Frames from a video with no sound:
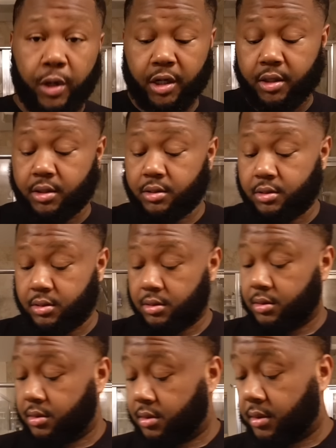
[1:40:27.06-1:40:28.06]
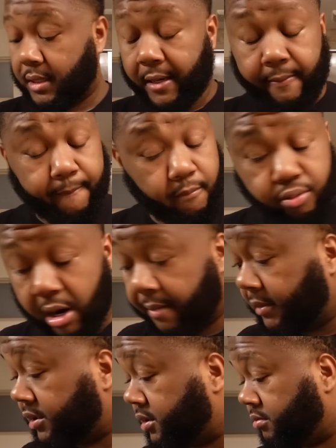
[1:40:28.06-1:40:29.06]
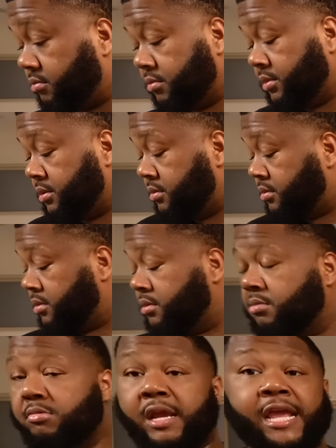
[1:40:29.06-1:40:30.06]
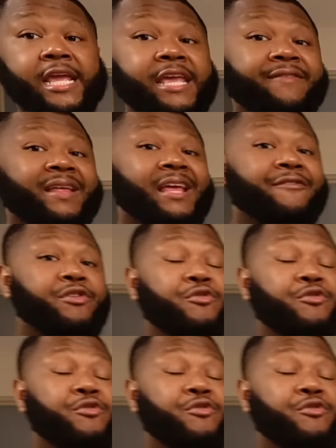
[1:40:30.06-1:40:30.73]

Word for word: work. Promise you. Even if